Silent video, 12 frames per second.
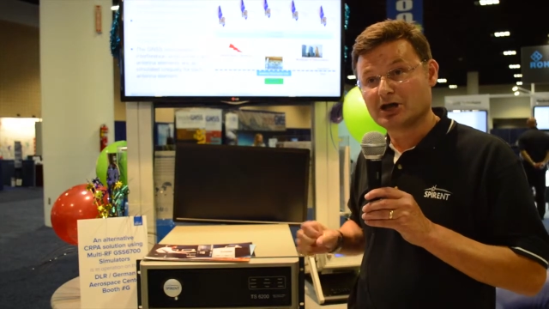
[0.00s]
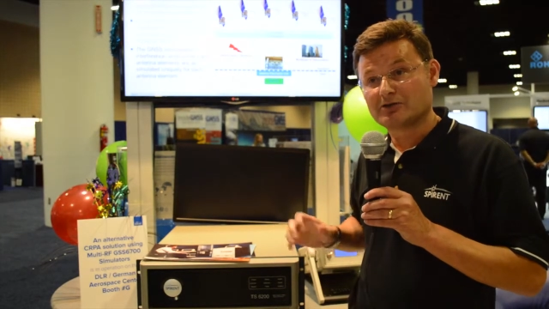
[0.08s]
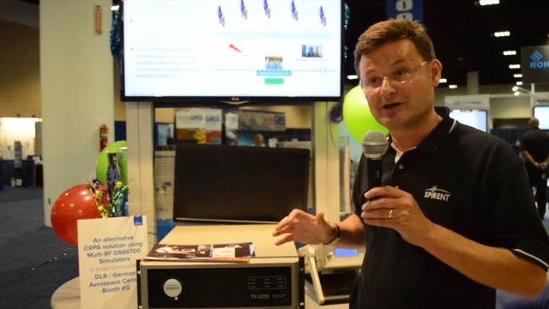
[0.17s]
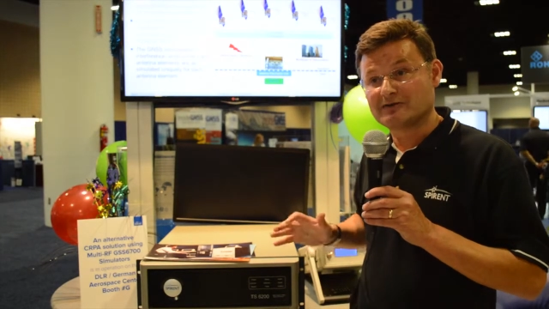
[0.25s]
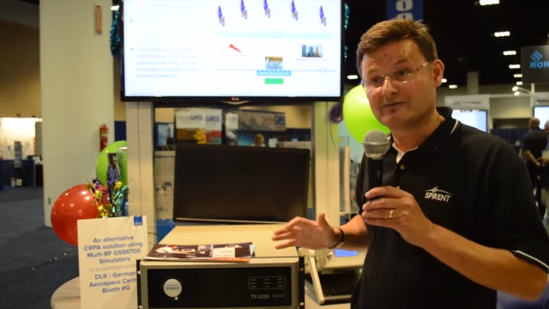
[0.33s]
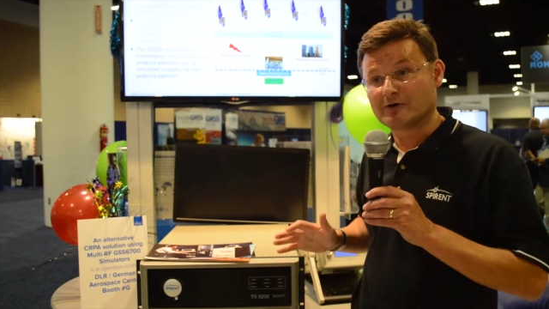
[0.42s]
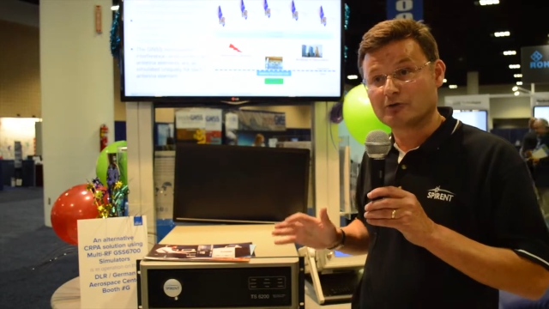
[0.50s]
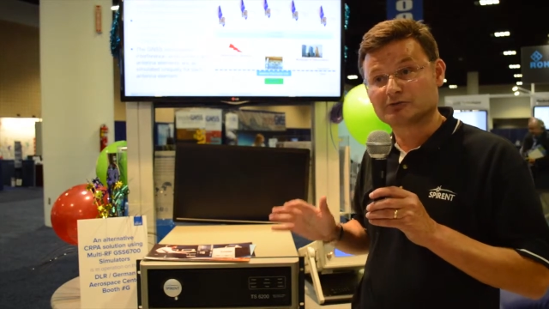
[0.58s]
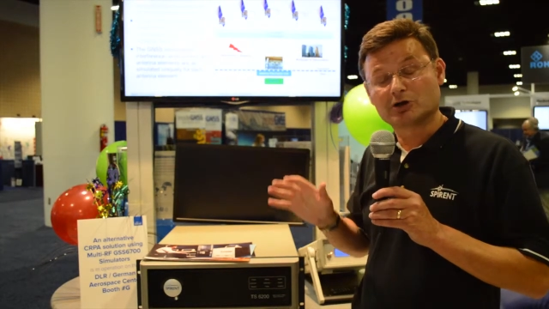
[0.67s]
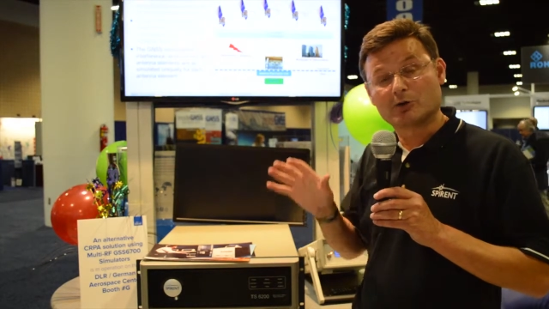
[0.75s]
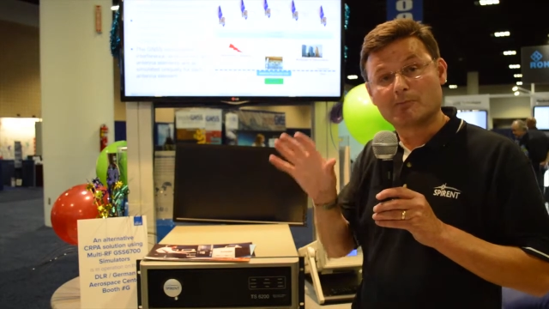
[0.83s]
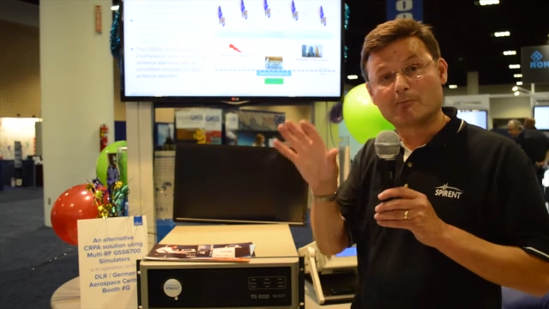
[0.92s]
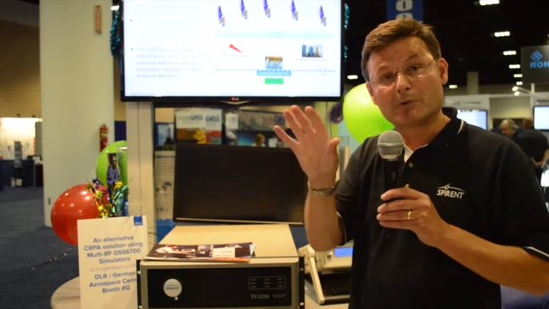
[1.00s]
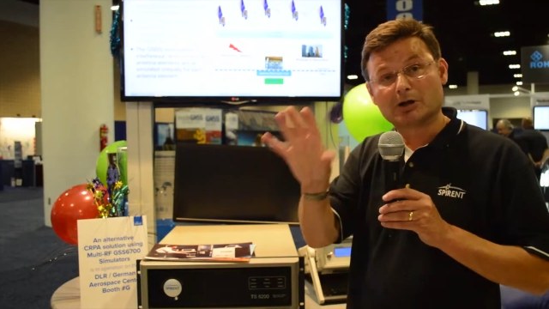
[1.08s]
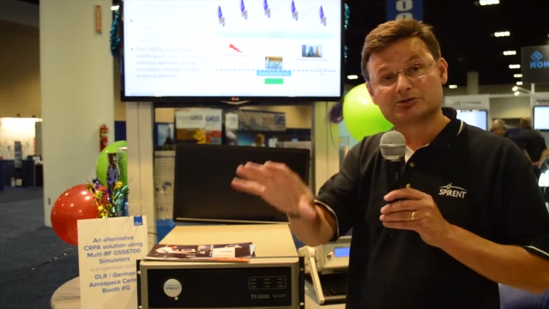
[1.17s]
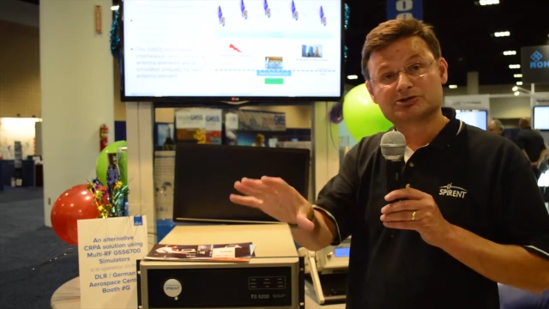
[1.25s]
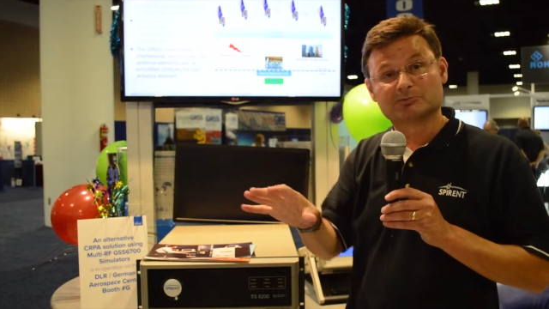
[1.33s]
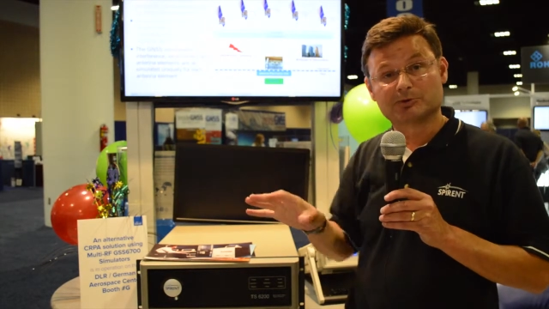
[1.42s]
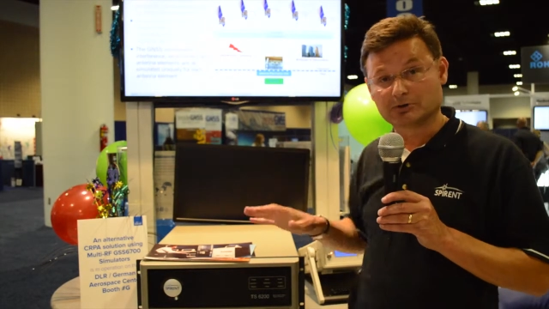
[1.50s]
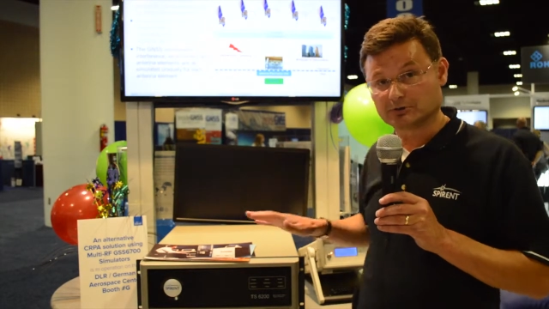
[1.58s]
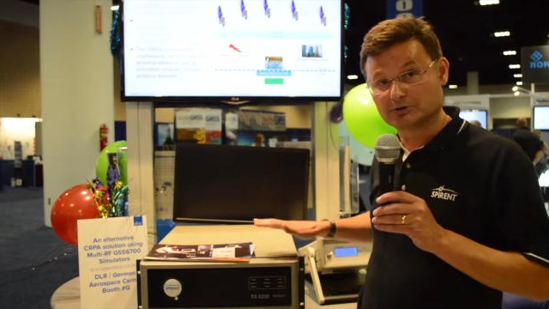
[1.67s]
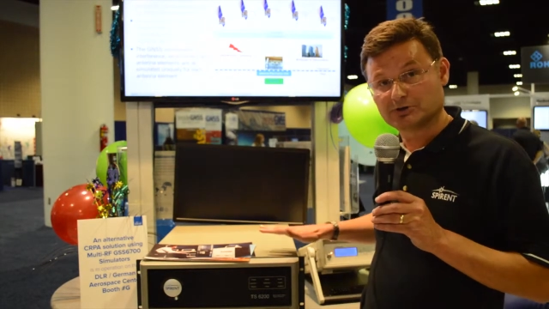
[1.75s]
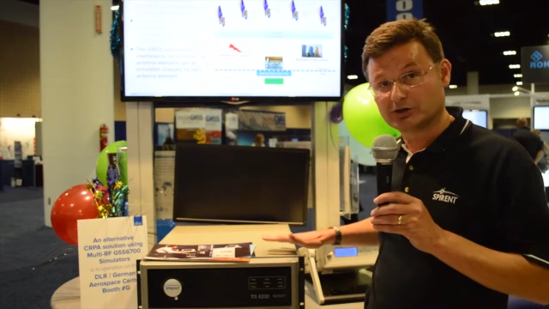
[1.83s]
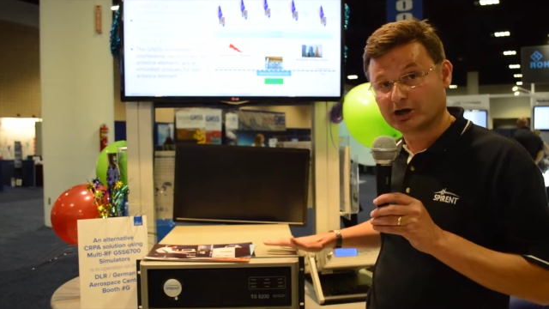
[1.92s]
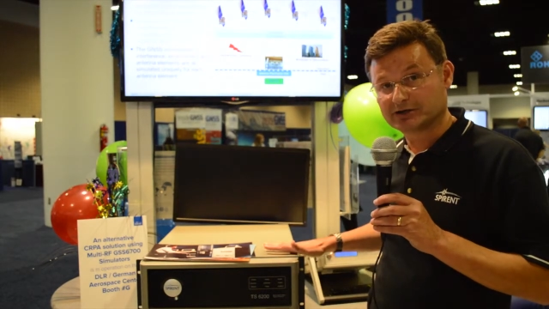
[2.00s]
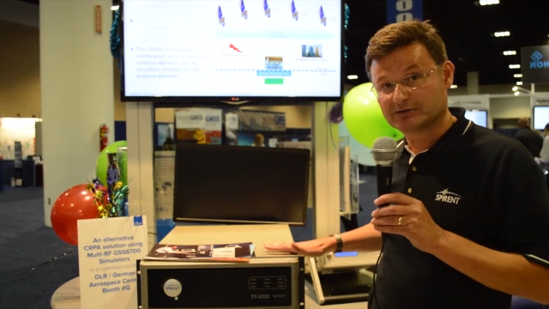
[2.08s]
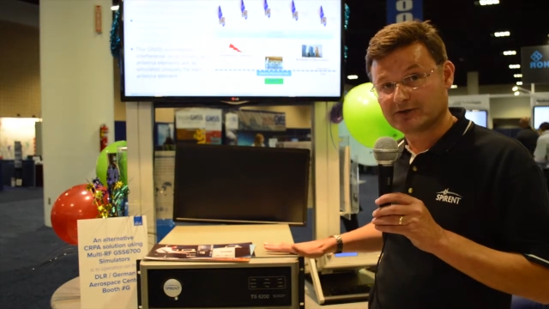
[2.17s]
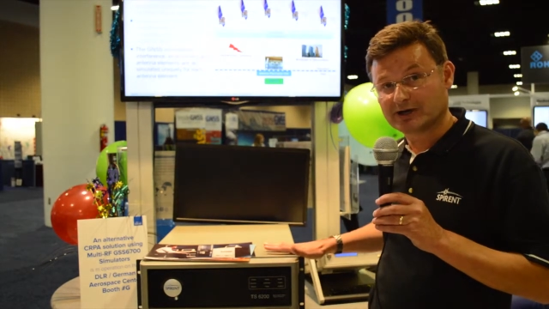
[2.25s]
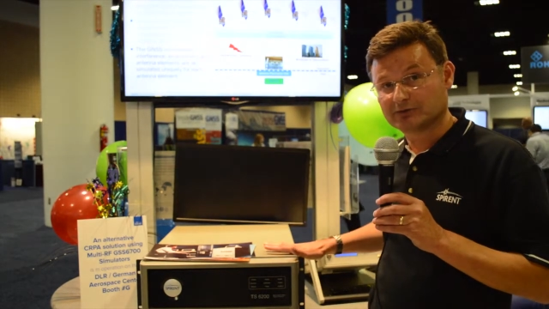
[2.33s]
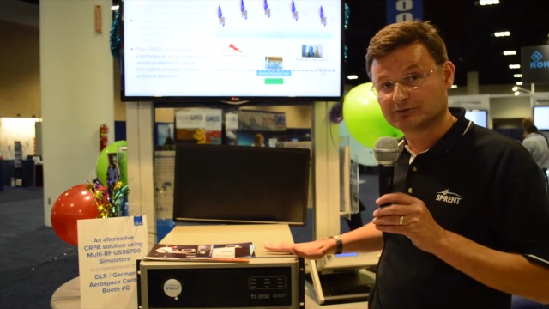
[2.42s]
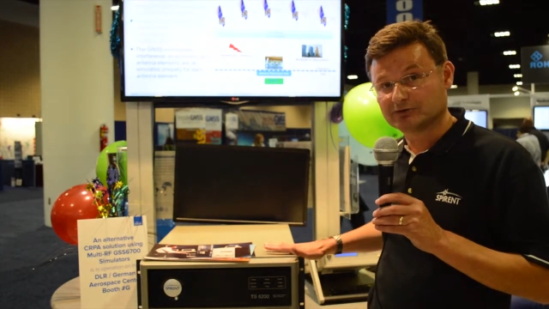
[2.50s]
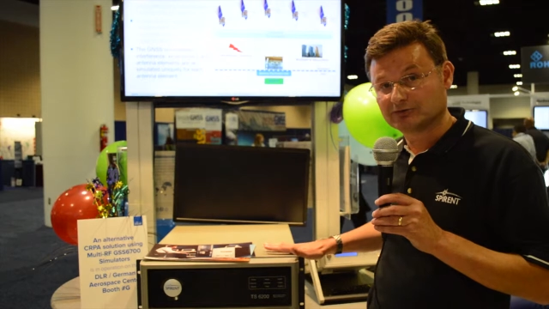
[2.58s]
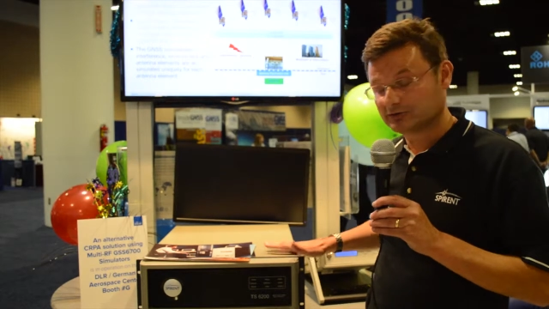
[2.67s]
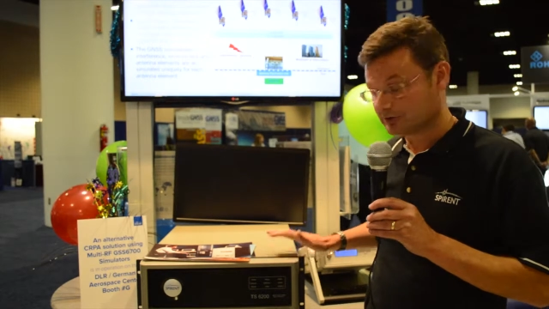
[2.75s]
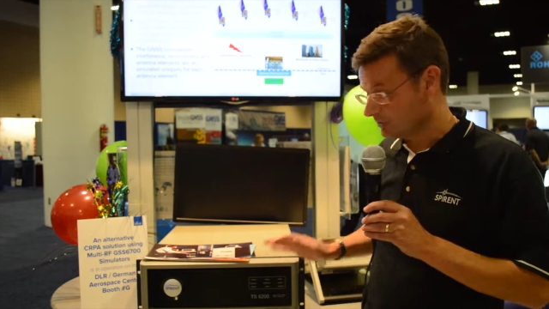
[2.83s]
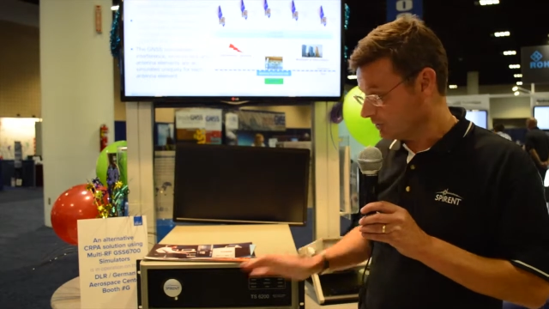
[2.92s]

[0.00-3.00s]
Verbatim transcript: that involves multiple nine thousands